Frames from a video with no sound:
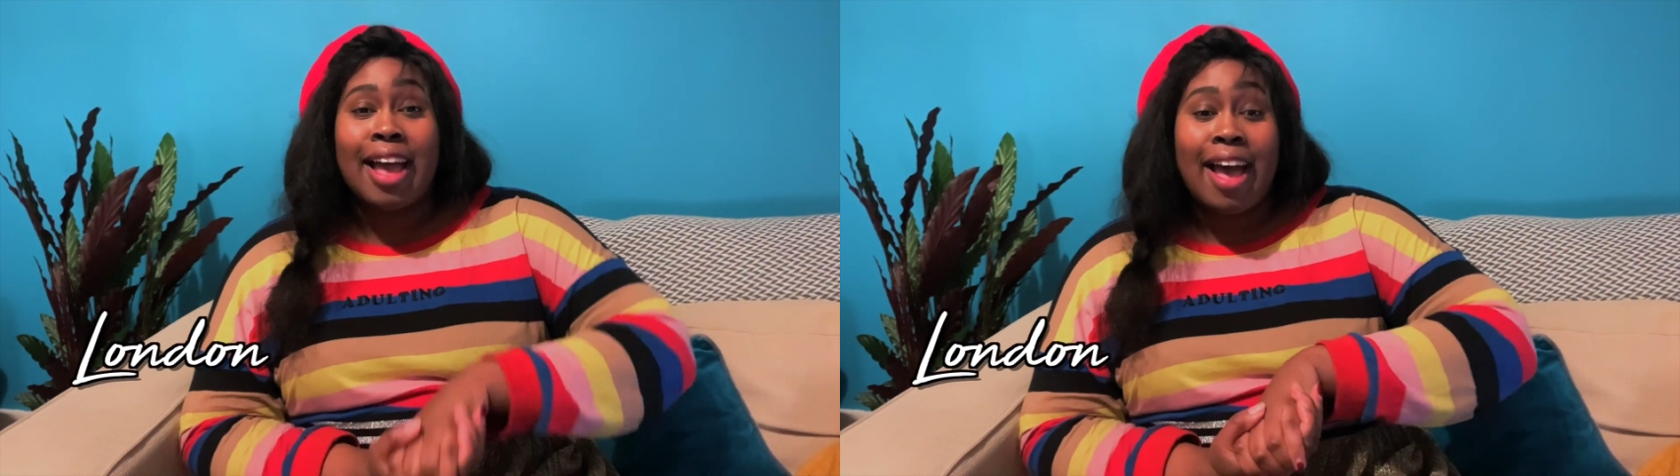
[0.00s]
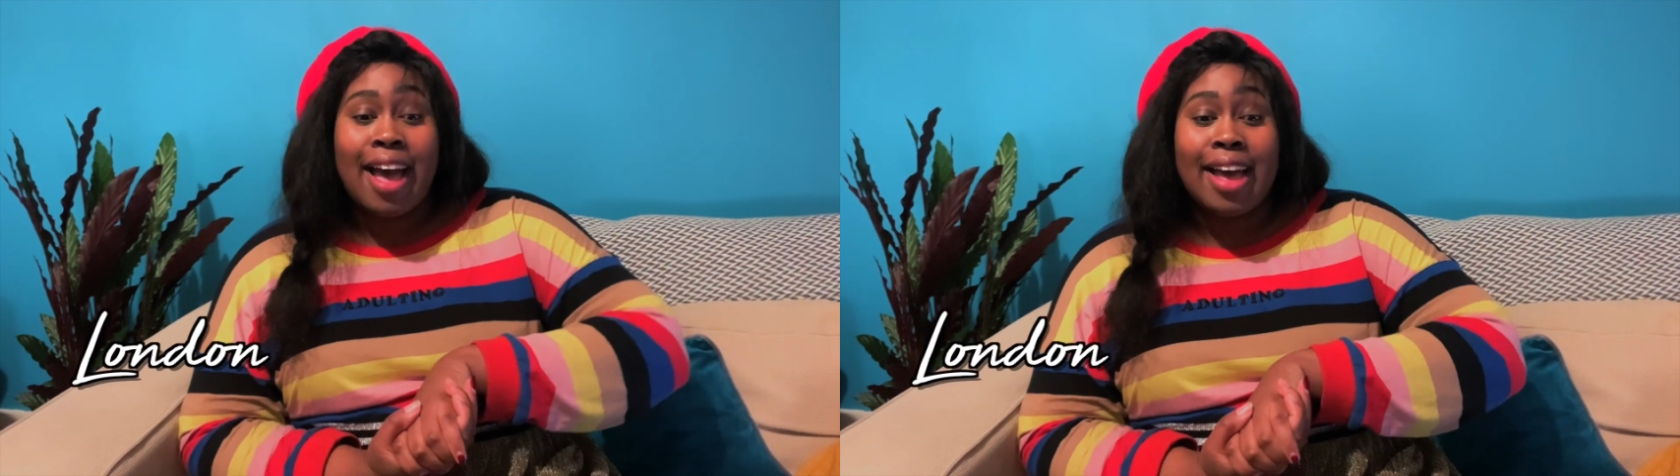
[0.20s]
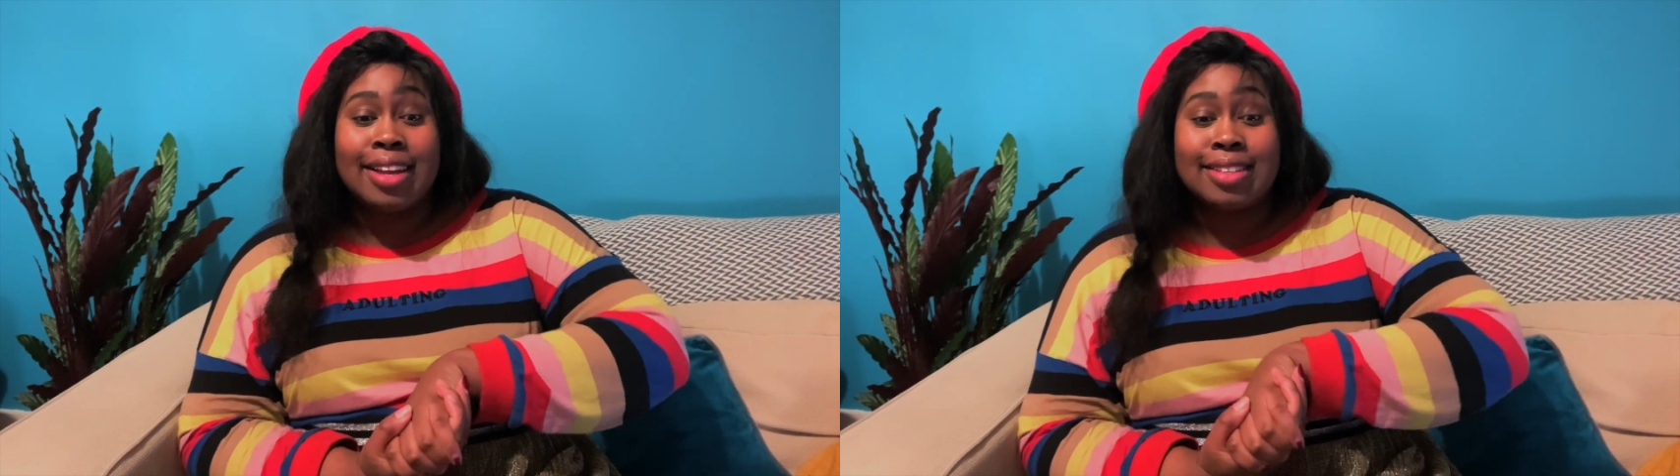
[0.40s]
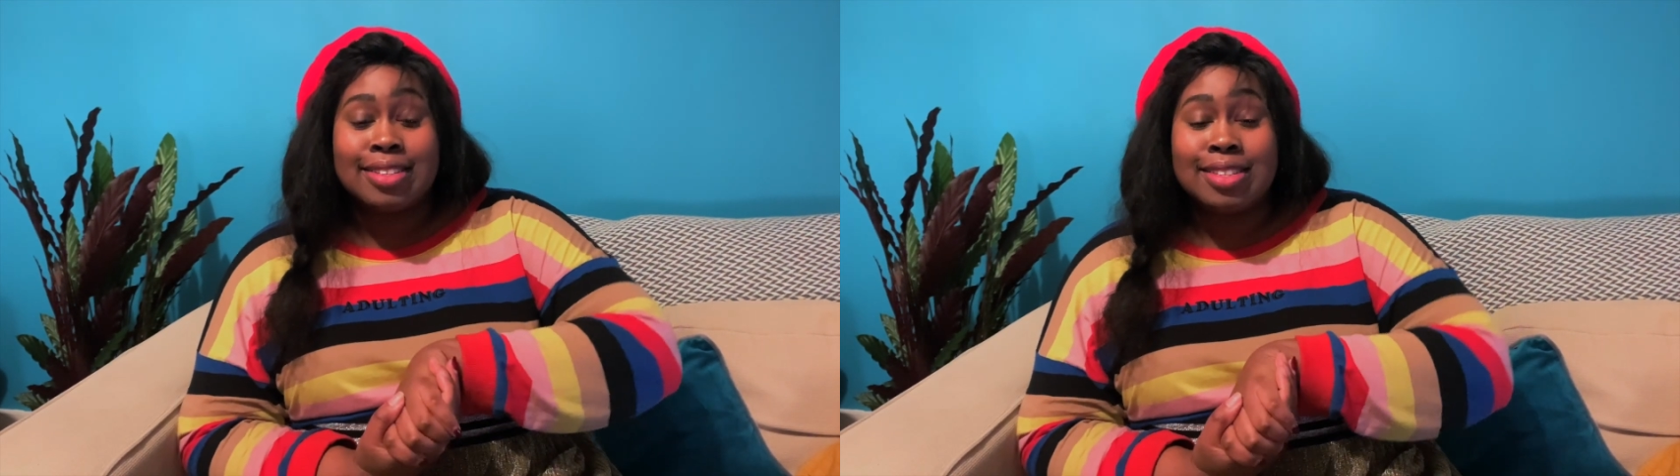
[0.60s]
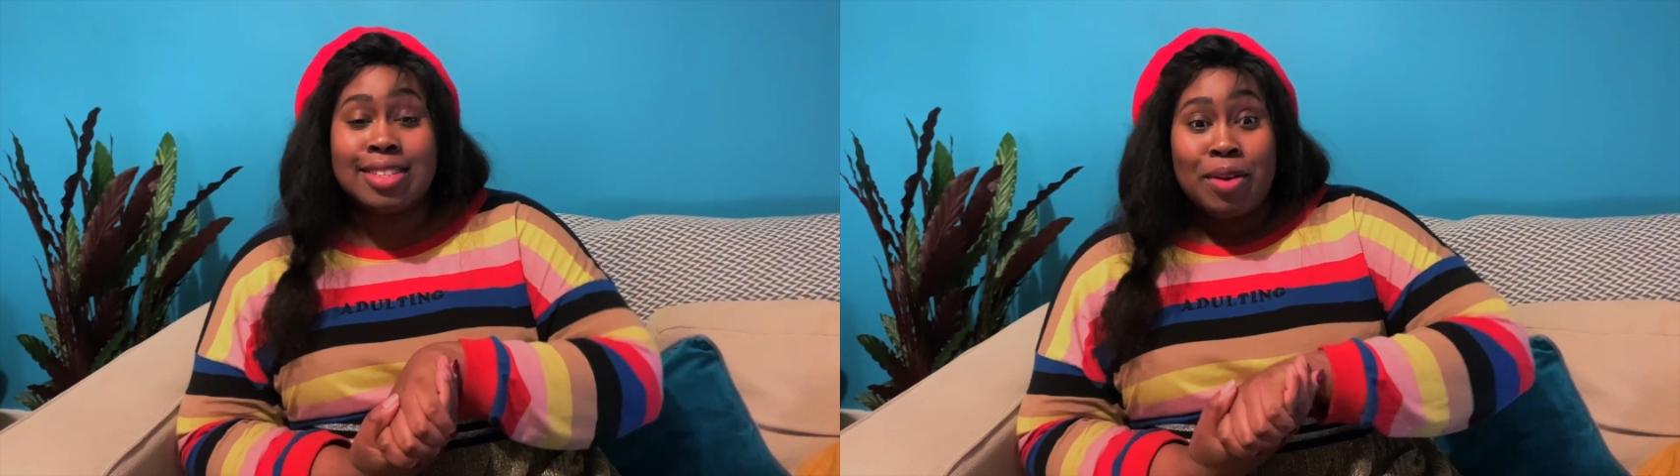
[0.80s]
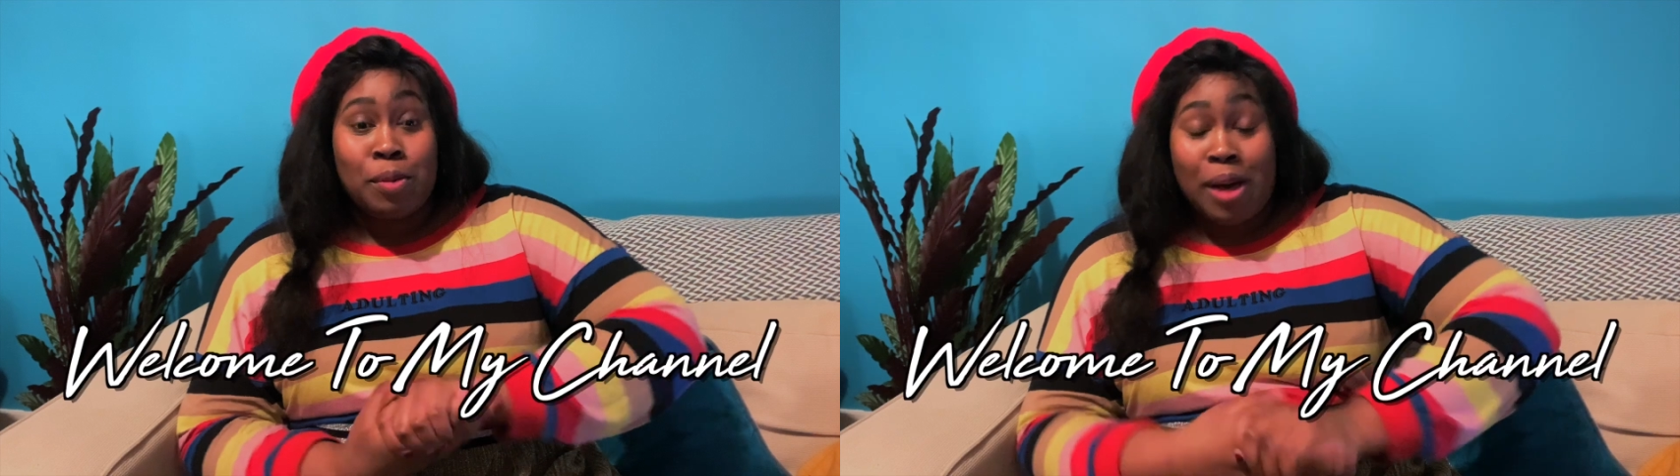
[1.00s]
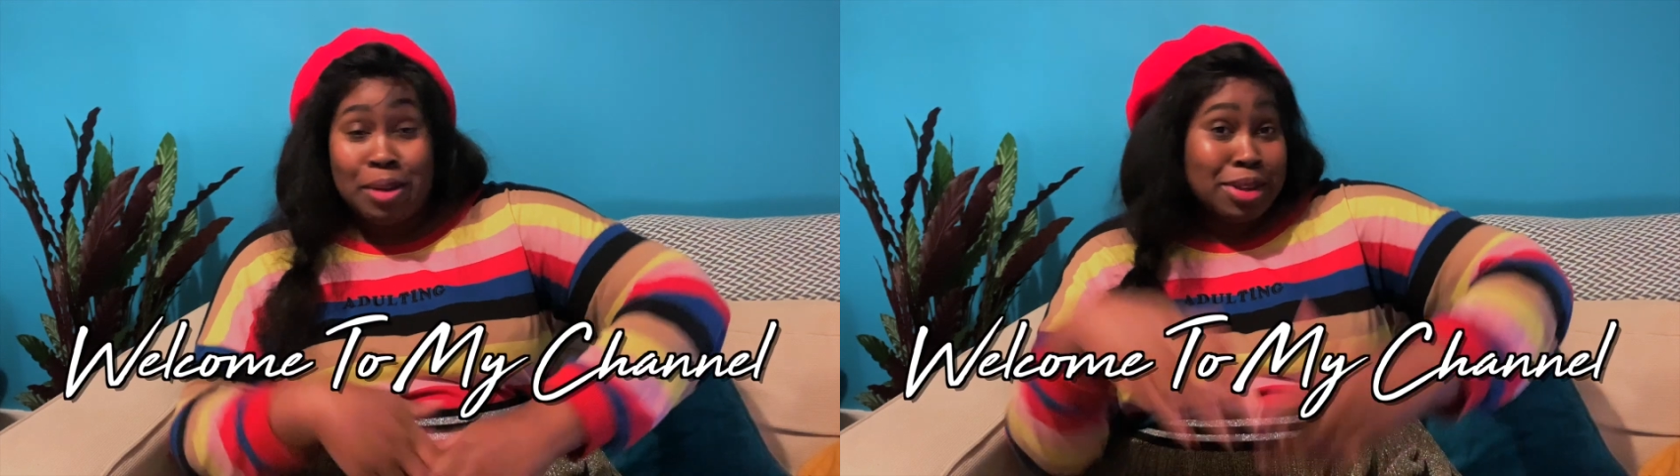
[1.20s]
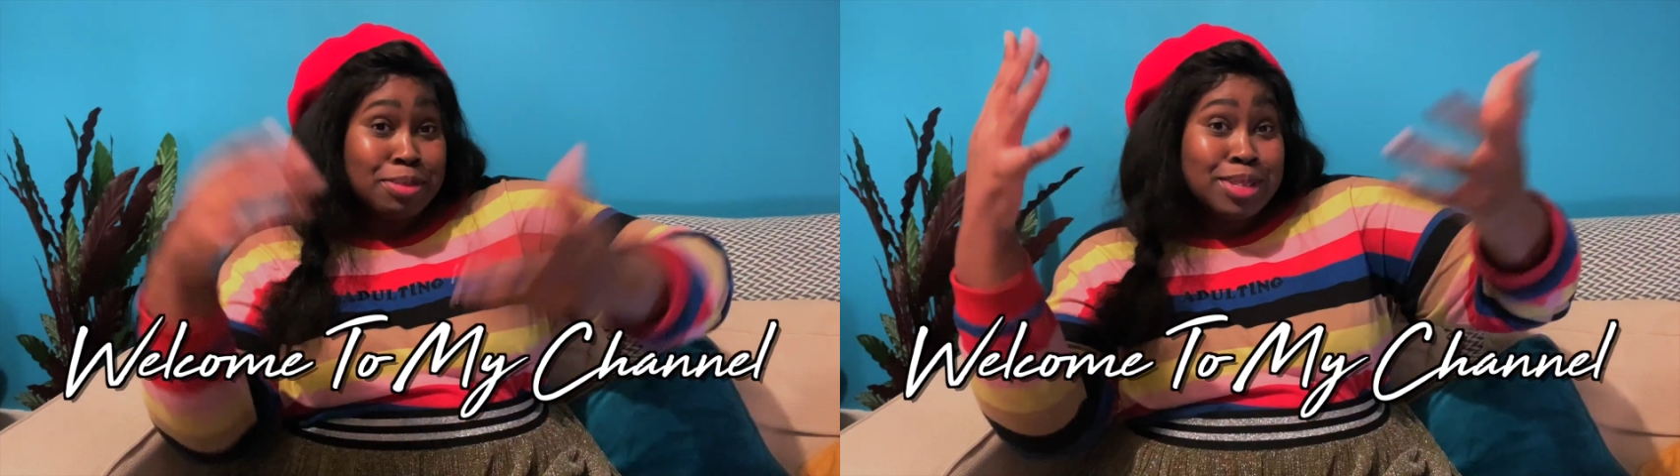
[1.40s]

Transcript: and welcome